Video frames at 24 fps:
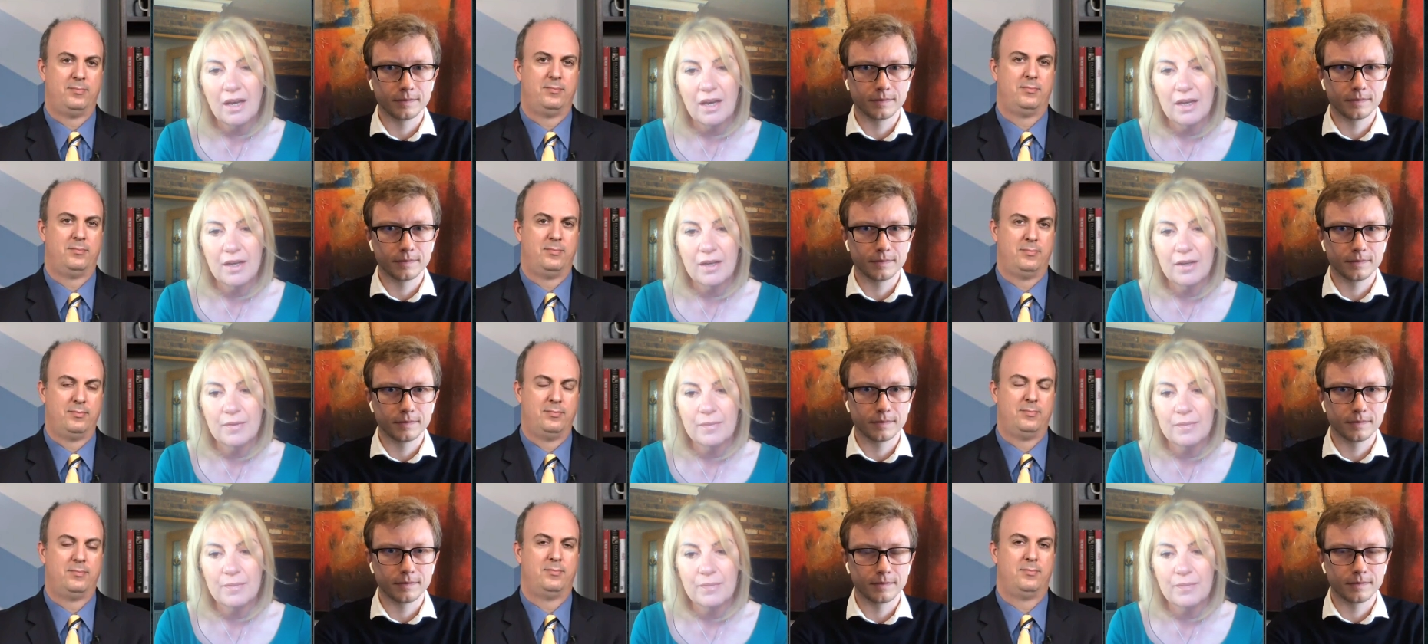
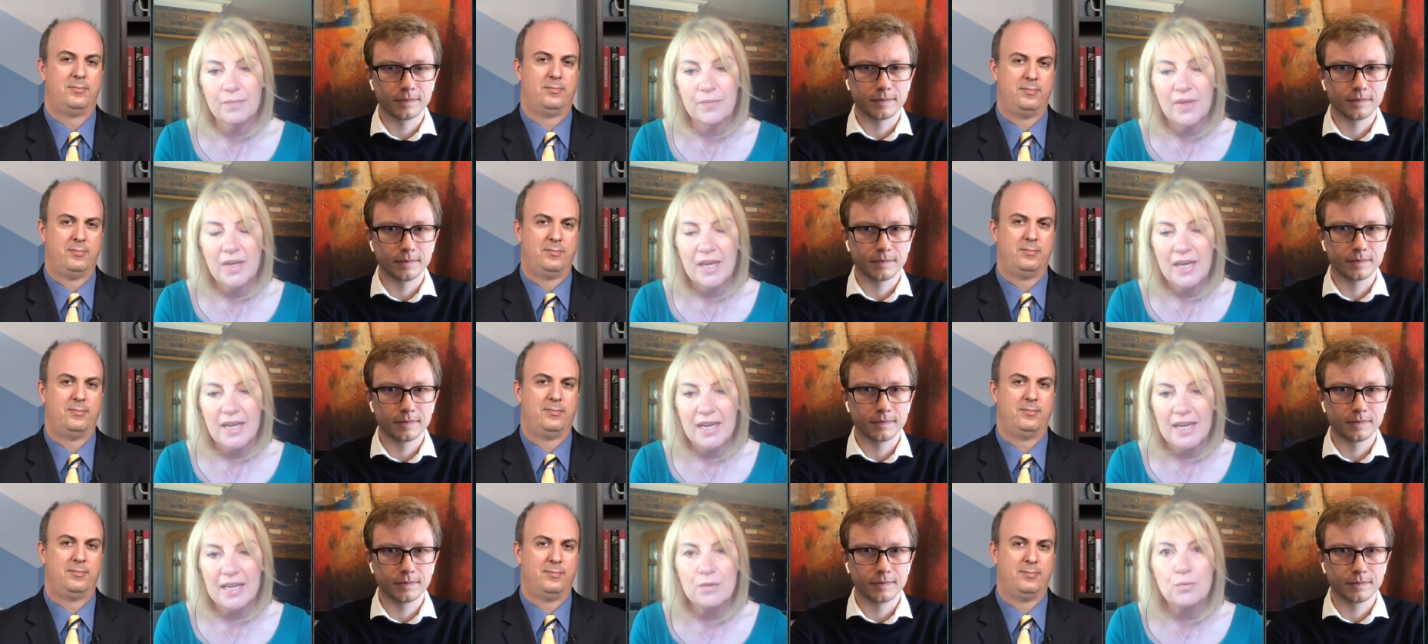
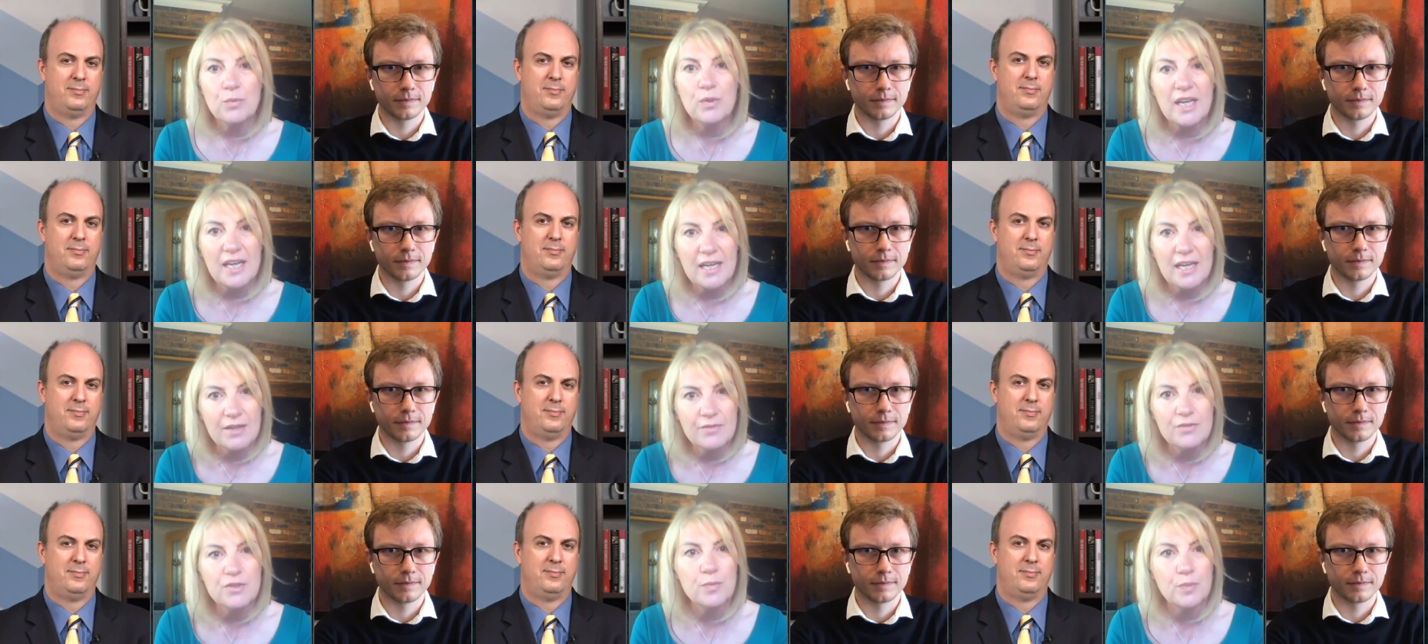Speaker 1: and
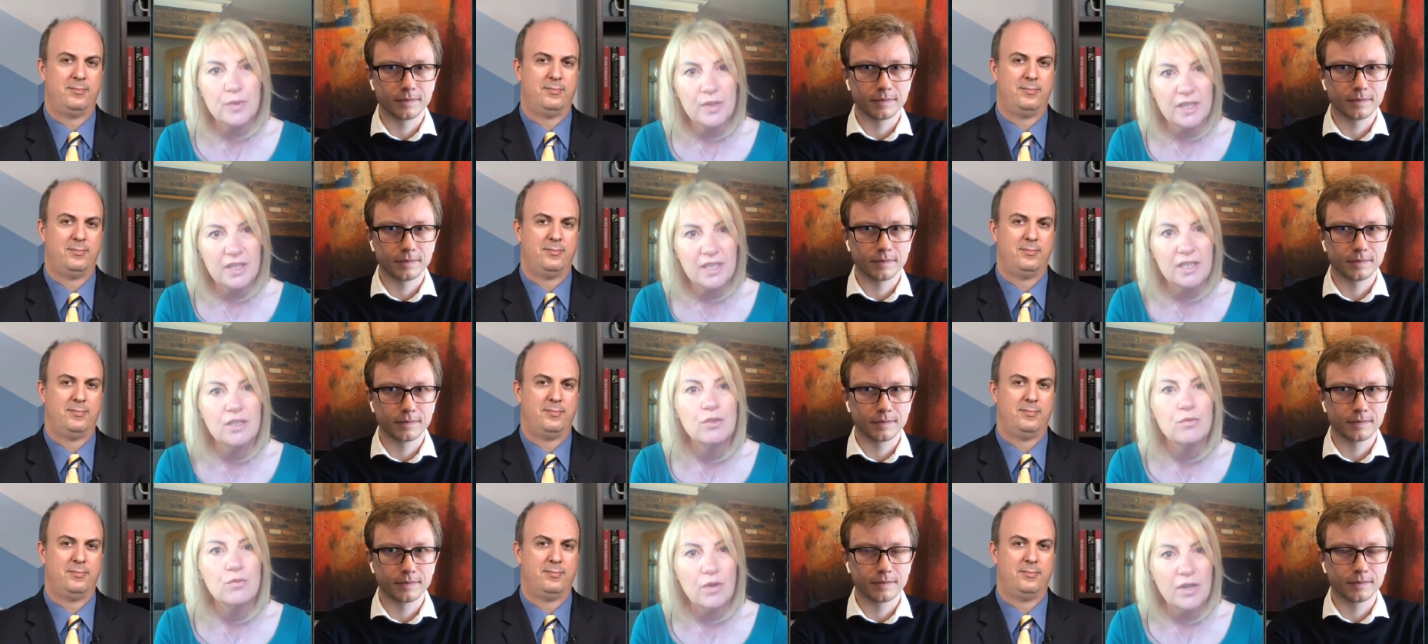we have
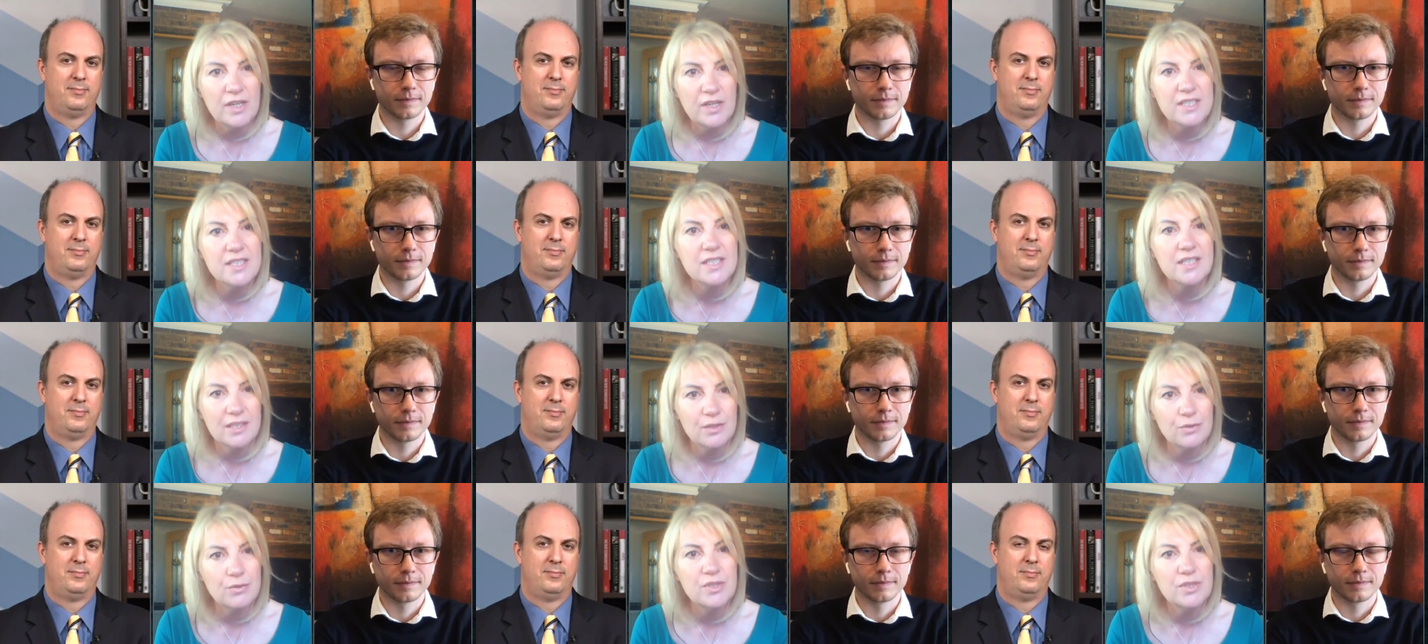to bring in the
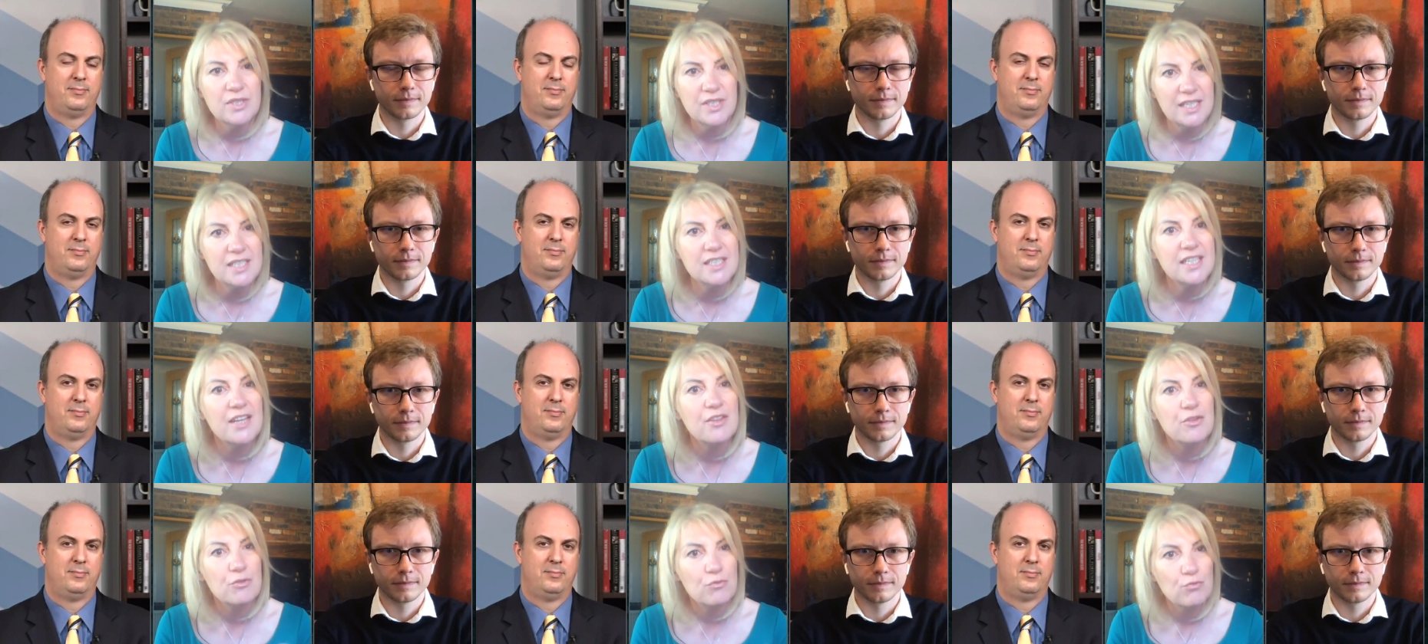right skill
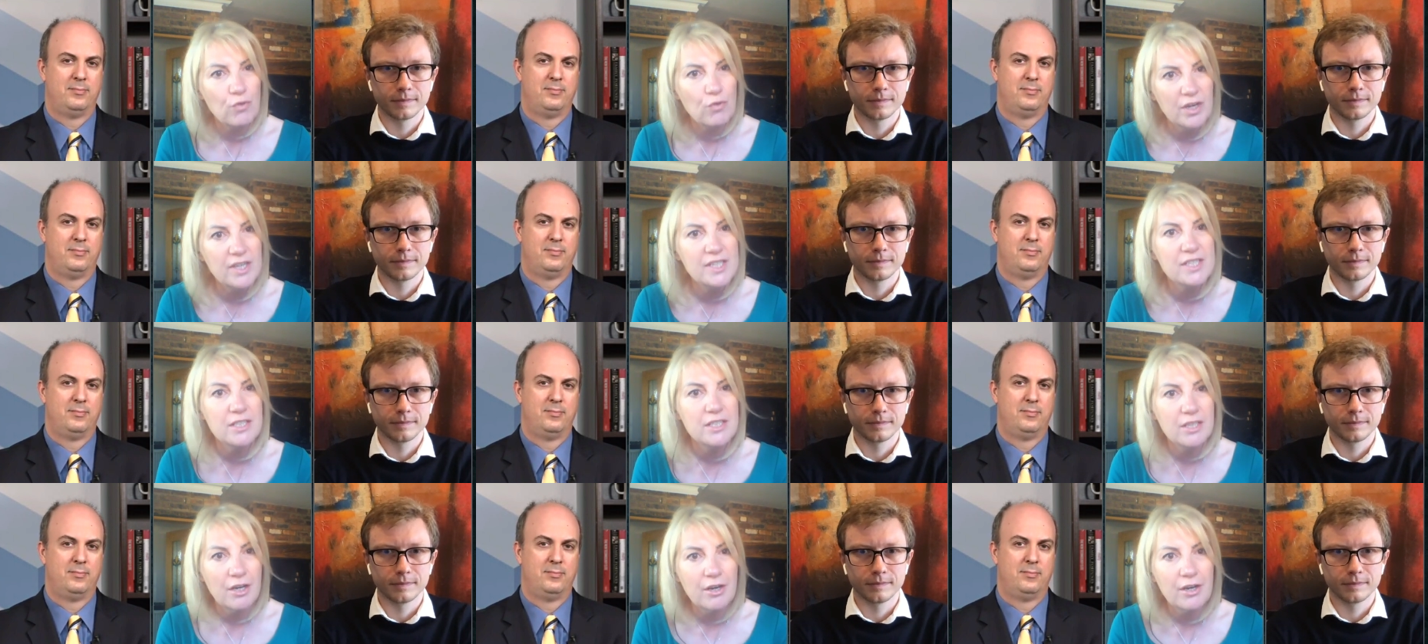sets at
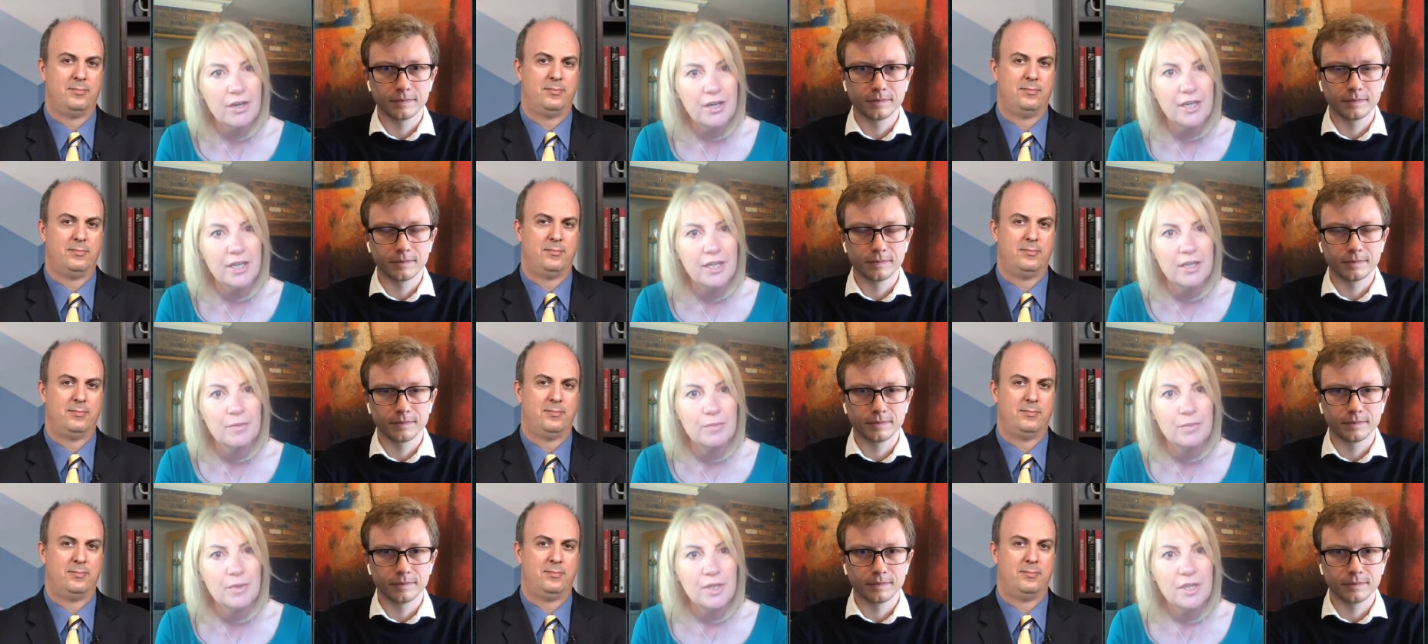the right
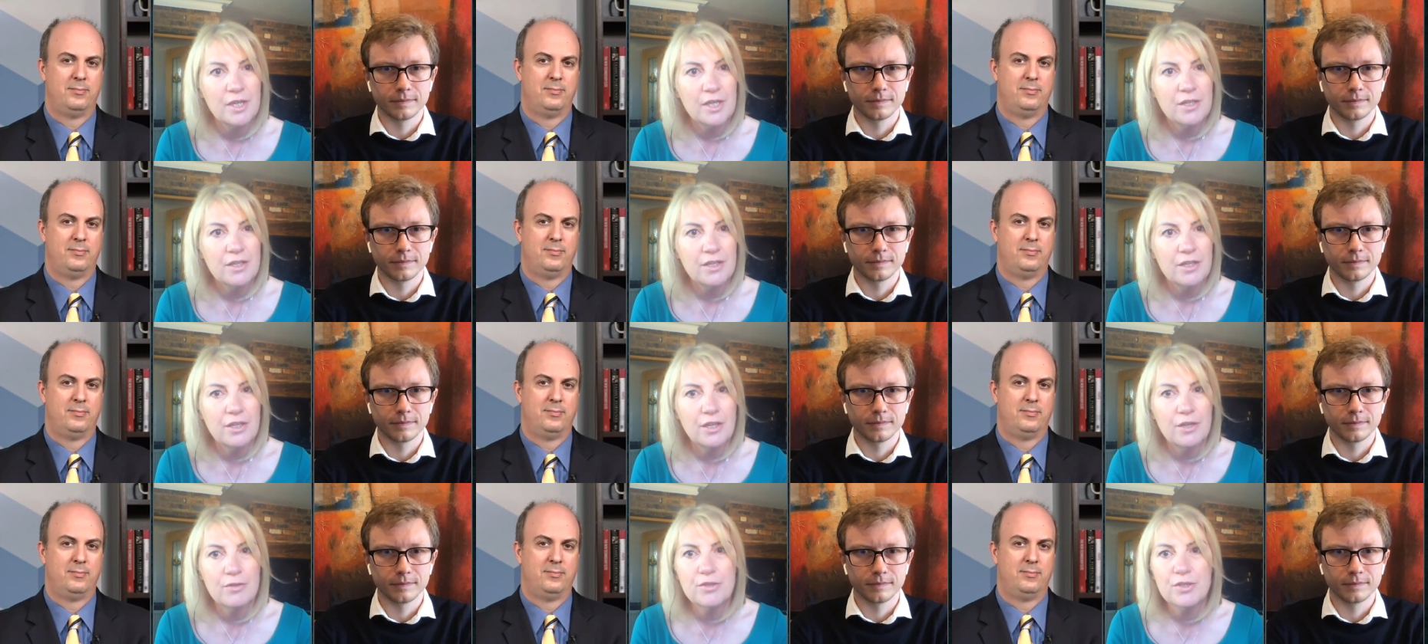time.
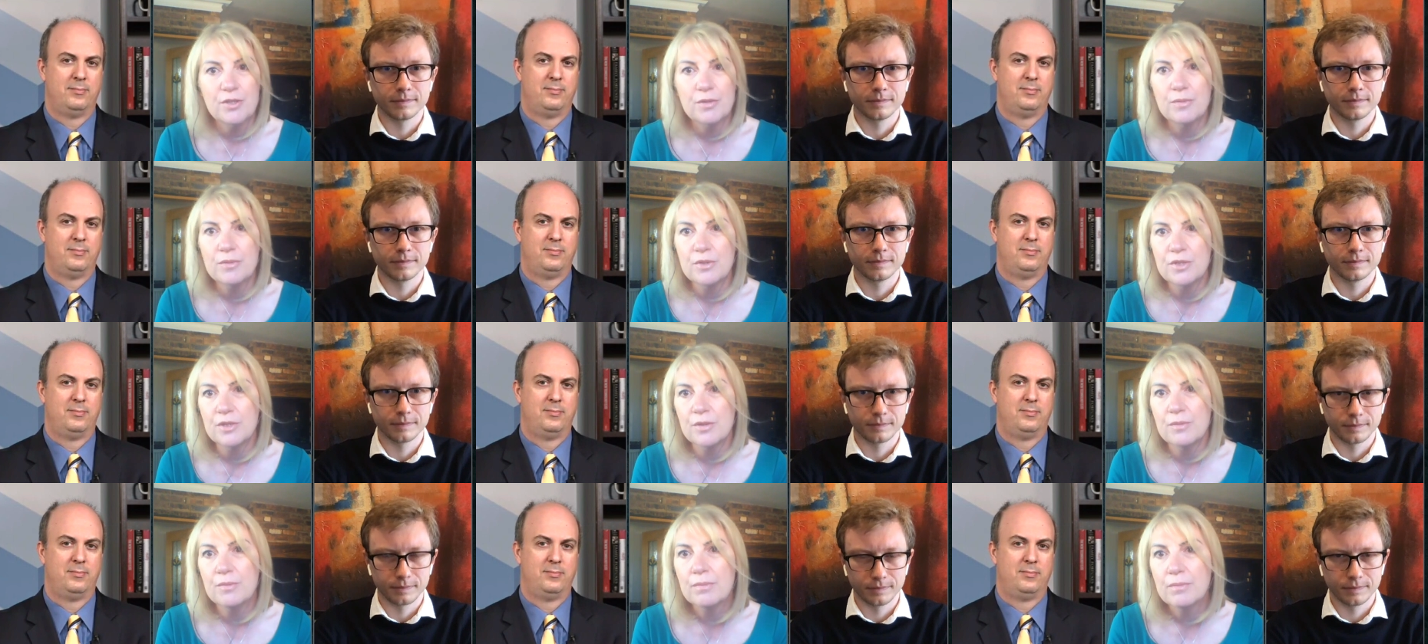You know,
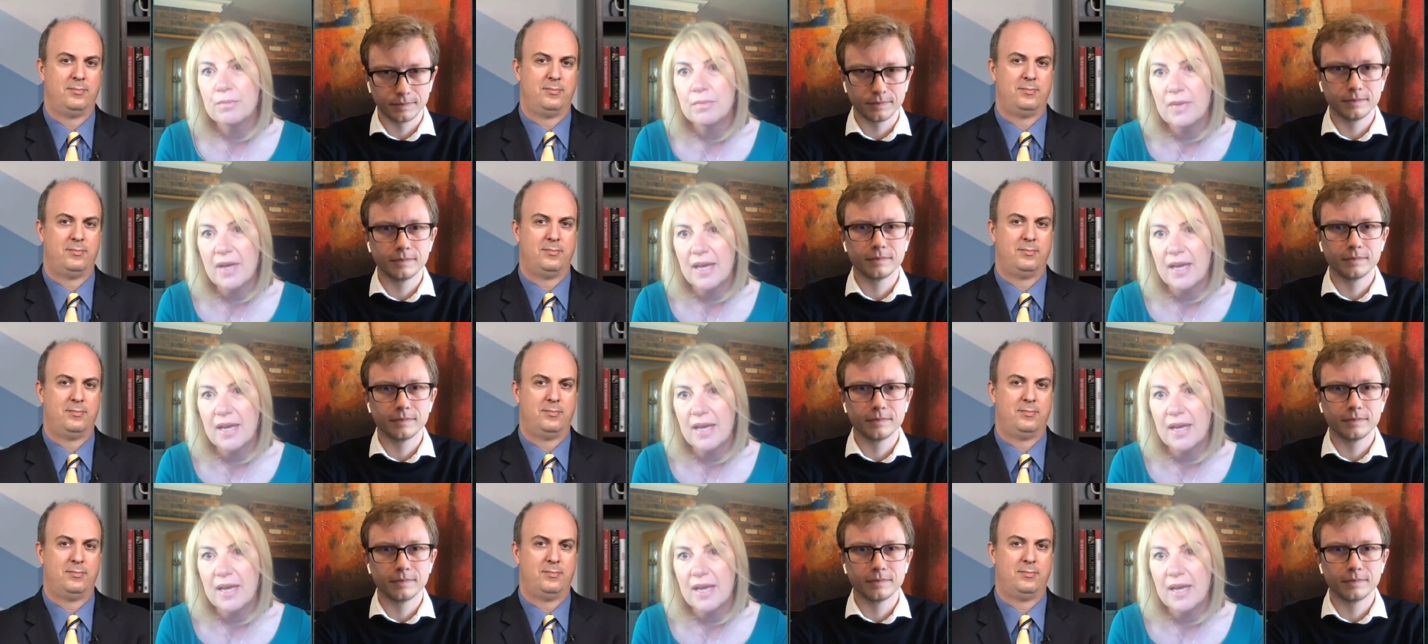to